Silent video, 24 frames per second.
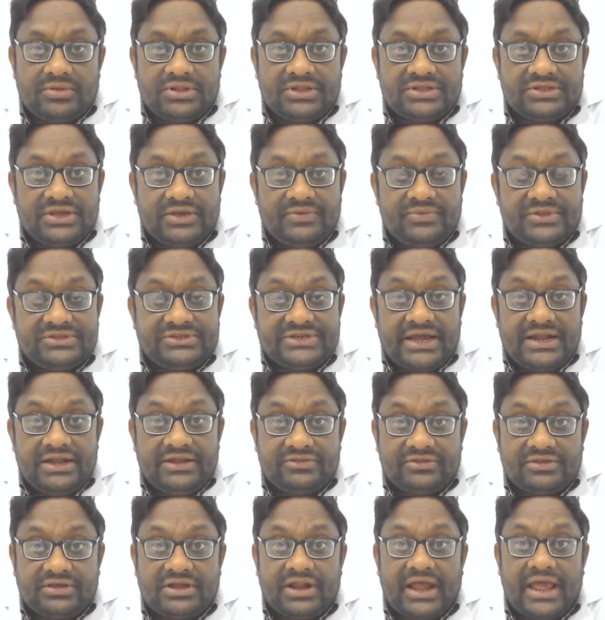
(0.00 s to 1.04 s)
if the child
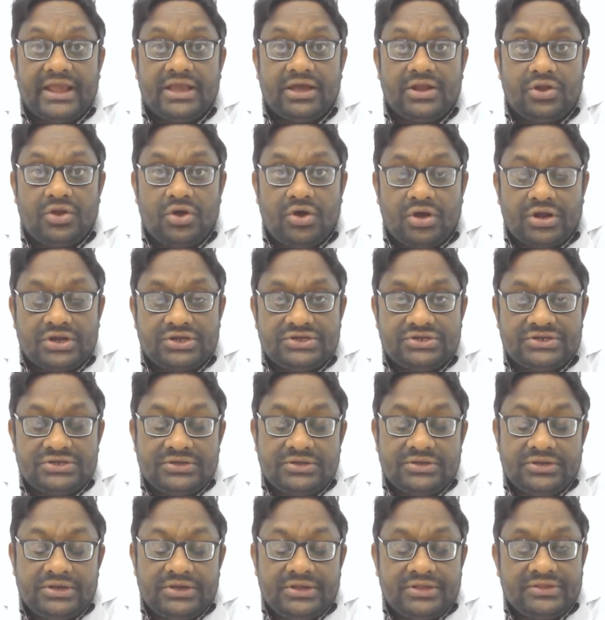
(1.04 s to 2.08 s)
is crying a lot,
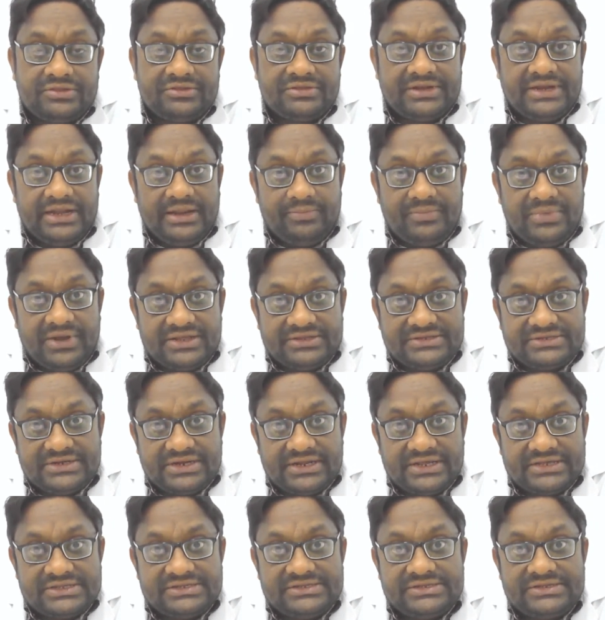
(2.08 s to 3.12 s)

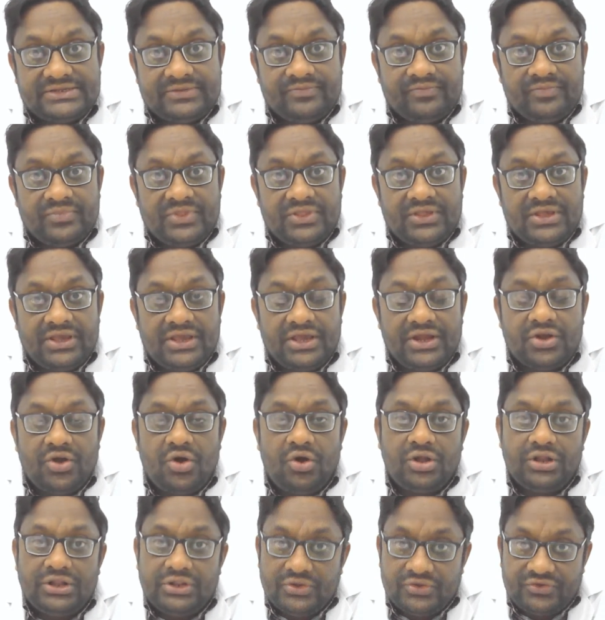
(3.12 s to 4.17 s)
sleeplessness, in
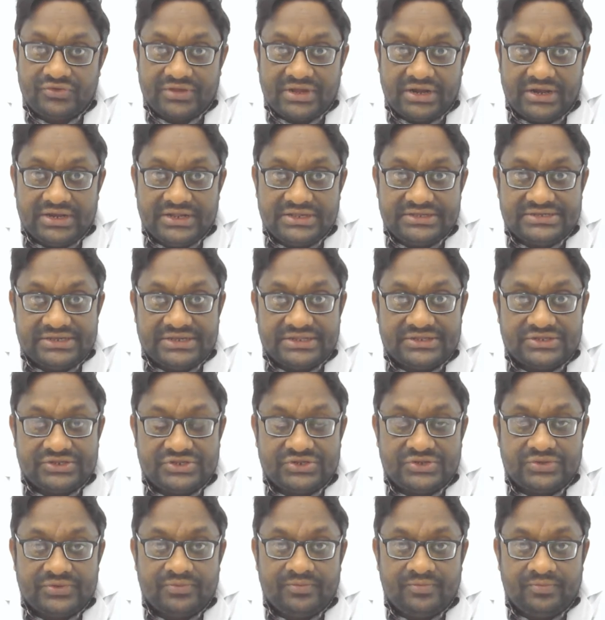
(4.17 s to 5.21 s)
all those
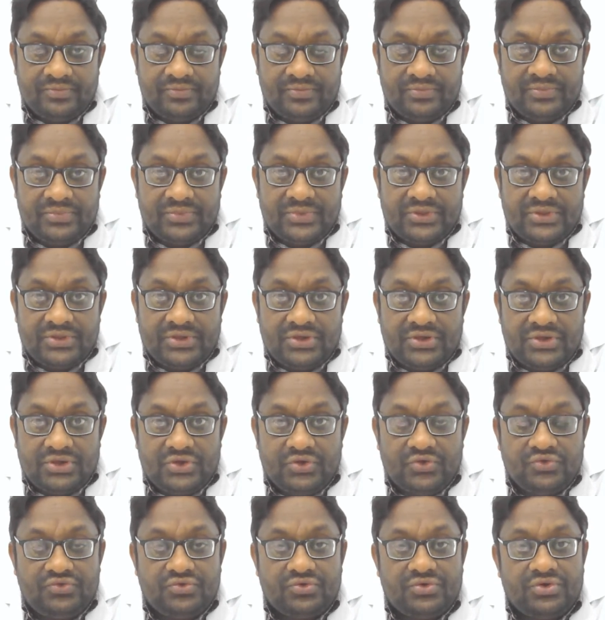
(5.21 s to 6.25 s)
conditions,
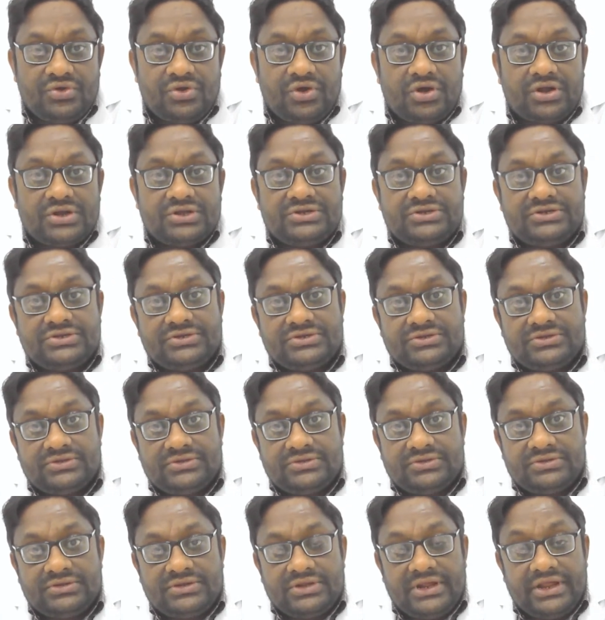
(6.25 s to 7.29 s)
you should not
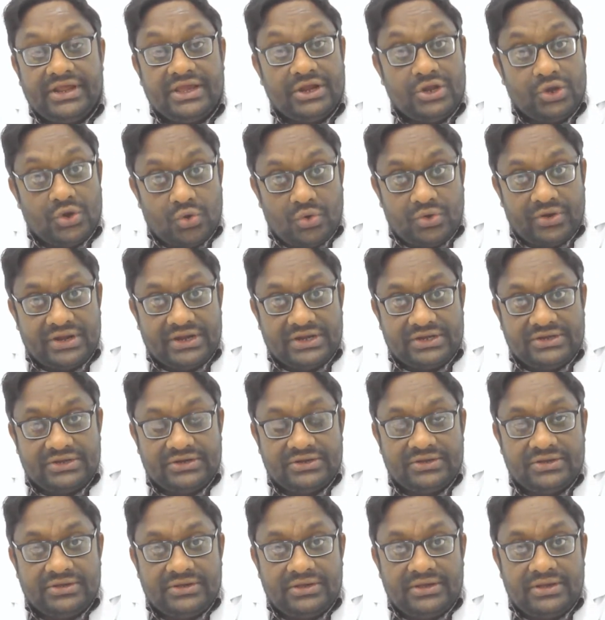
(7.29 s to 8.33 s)
ignore it,
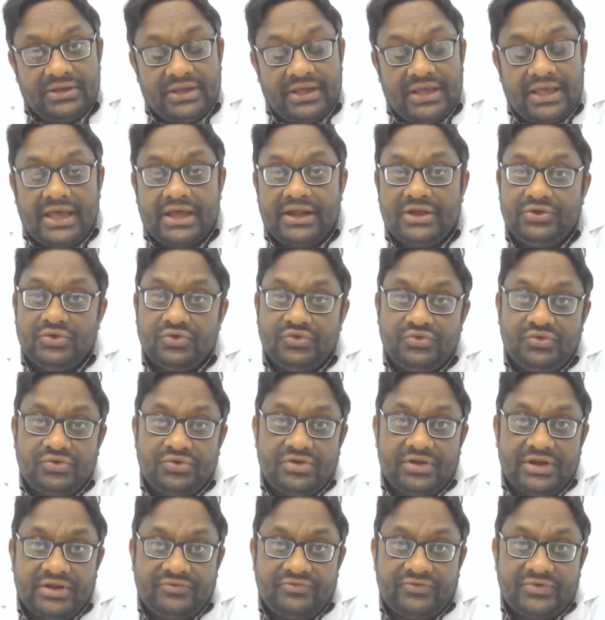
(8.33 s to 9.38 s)
and you
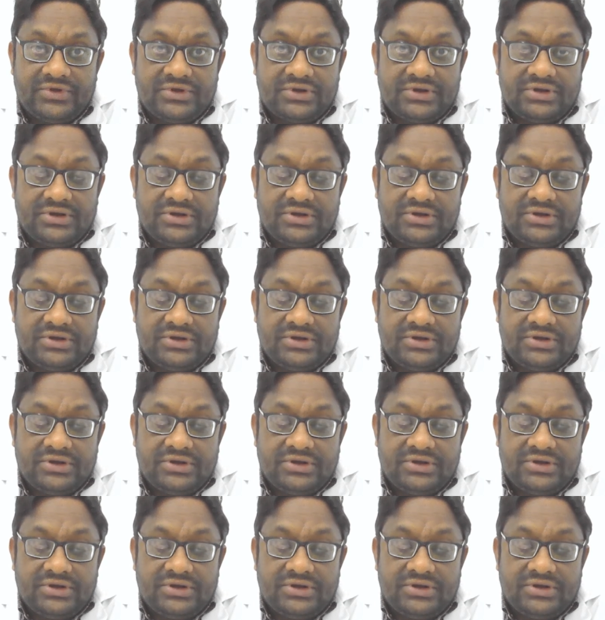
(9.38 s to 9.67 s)
should refer,